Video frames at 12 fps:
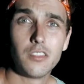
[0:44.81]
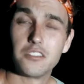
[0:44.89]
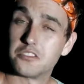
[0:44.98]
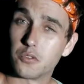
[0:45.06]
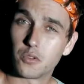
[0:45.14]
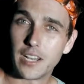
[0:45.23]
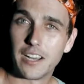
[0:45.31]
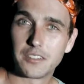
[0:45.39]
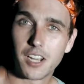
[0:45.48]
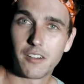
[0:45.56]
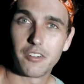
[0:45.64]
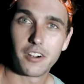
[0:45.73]
there's no
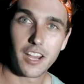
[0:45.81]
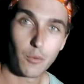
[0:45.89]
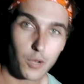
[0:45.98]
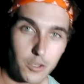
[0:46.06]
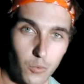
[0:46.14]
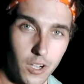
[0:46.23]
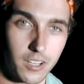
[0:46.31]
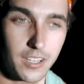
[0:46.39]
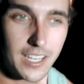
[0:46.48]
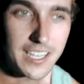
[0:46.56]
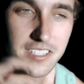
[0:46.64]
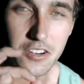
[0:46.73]
cloud cover, and what you want
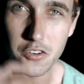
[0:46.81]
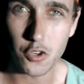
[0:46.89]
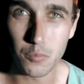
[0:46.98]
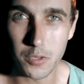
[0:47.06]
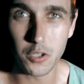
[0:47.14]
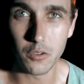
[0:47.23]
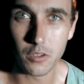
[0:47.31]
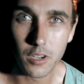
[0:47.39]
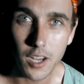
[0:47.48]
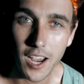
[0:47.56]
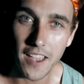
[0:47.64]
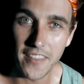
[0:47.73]
is a new moon,
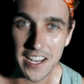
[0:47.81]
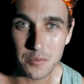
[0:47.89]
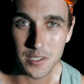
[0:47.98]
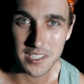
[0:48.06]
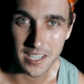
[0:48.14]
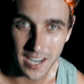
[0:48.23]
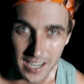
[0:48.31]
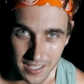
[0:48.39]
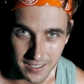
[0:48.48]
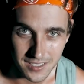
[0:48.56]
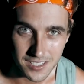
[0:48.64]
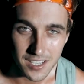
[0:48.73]
and that's what tonight
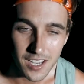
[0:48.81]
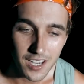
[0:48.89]
is.